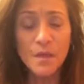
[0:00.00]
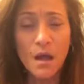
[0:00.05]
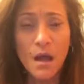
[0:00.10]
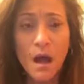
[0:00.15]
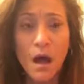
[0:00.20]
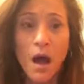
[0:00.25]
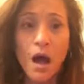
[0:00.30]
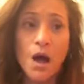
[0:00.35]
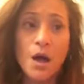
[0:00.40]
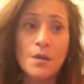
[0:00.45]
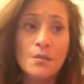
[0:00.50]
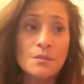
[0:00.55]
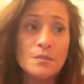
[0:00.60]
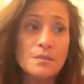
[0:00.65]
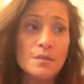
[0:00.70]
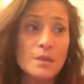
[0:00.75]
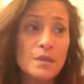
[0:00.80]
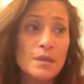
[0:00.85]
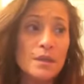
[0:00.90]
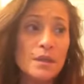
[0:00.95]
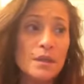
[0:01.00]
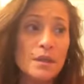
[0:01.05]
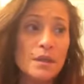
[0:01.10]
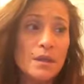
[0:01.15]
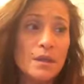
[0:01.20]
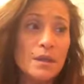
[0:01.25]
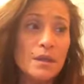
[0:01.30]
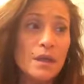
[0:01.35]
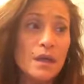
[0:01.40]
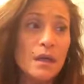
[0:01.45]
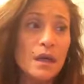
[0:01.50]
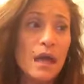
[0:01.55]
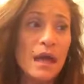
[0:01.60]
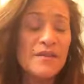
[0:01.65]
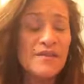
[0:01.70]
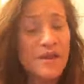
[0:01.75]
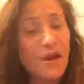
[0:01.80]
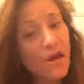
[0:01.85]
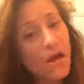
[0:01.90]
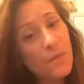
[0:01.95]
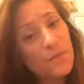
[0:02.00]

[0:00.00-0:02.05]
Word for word: Um and there are